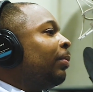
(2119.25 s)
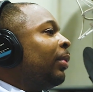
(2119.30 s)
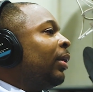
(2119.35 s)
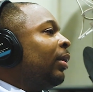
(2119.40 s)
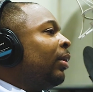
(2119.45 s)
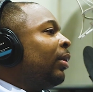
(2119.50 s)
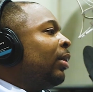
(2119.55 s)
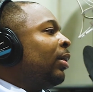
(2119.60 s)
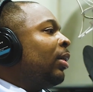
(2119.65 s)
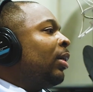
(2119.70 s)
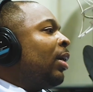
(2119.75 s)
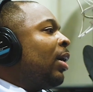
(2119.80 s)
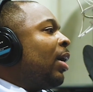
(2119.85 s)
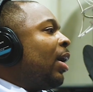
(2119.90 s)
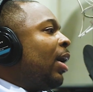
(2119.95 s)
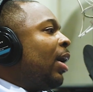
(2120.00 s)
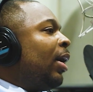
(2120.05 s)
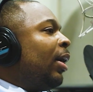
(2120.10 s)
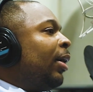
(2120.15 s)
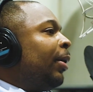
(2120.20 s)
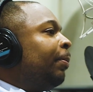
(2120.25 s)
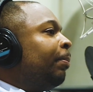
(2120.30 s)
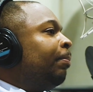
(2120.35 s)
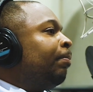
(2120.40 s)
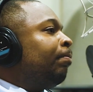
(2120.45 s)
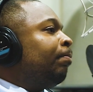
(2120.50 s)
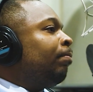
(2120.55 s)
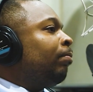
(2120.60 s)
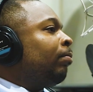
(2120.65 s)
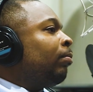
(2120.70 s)
But
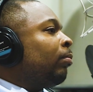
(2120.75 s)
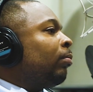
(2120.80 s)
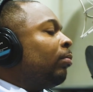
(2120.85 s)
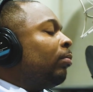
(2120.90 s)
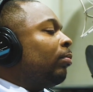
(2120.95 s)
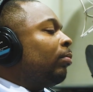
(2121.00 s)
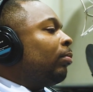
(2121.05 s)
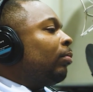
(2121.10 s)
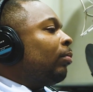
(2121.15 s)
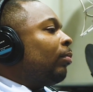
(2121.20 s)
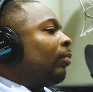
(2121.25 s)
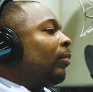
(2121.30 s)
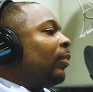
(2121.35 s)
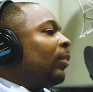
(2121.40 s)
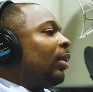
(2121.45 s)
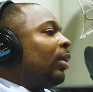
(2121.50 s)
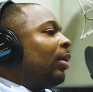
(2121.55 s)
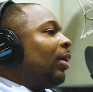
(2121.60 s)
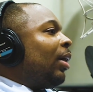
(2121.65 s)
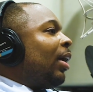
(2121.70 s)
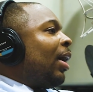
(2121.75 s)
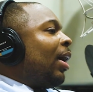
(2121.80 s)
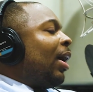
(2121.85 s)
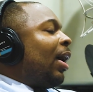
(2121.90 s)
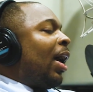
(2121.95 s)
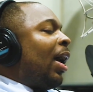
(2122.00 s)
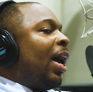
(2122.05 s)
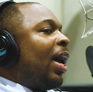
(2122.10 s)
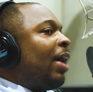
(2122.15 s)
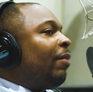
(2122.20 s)

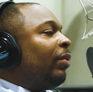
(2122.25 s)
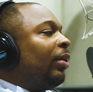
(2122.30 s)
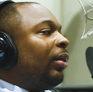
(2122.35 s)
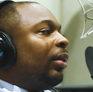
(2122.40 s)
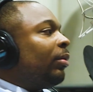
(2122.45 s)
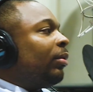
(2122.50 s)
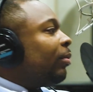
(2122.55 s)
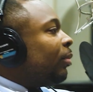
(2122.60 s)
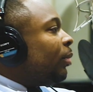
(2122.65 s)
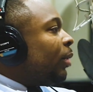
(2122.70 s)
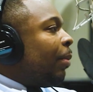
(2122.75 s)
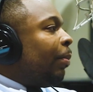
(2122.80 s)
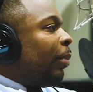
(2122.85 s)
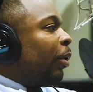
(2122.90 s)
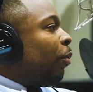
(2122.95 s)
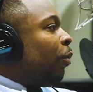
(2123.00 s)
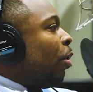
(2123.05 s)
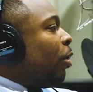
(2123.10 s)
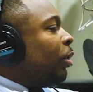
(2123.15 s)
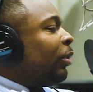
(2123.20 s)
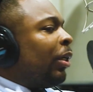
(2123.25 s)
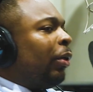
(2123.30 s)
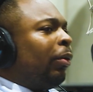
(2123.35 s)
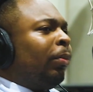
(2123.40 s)
I haven't come across.